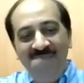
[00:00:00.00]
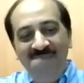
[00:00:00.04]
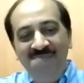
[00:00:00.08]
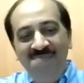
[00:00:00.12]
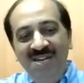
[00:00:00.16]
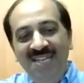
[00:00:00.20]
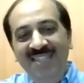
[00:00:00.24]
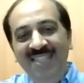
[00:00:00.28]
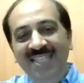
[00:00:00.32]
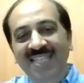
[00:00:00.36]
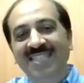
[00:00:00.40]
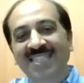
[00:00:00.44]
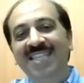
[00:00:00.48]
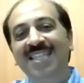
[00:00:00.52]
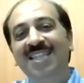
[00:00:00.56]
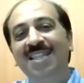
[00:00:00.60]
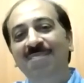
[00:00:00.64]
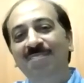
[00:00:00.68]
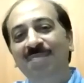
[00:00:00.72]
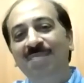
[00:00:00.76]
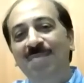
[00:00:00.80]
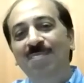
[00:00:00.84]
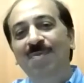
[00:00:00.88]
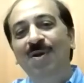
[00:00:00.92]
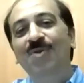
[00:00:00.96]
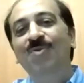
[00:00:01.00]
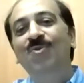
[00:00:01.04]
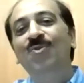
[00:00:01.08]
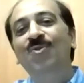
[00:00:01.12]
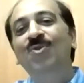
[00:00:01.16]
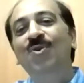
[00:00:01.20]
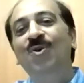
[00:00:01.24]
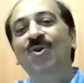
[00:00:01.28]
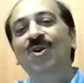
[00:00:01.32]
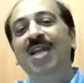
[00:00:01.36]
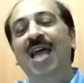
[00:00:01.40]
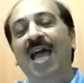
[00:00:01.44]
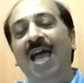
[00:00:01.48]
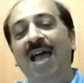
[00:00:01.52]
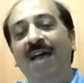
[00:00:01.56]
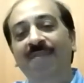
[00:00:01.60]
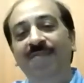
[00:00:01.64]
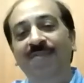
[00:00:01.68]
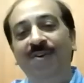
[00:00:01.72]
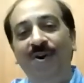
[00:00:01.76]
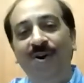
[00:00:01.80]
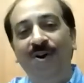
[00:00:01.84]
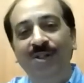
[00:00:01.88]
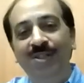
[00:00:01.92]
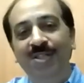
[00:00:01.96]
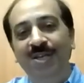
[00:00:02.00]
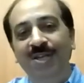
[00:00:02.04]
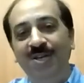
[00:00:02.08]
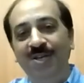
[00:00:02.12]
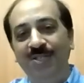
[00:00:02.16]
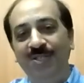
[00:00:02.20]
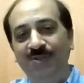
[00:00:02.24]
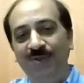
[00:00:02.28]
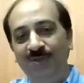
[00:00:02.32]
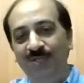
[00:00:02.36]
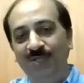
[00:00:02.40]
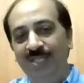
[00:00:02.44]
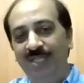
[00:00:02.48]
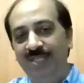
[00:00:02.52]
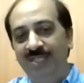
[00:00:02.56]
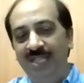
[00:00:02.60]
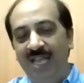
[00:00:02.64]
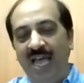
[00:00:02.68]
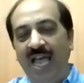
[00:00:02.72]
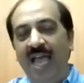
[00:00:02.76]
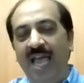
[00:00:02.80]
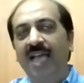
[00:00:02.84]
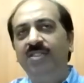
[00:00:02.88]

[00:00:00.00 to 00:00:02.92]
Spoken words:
But these are the people who don't have all the resources.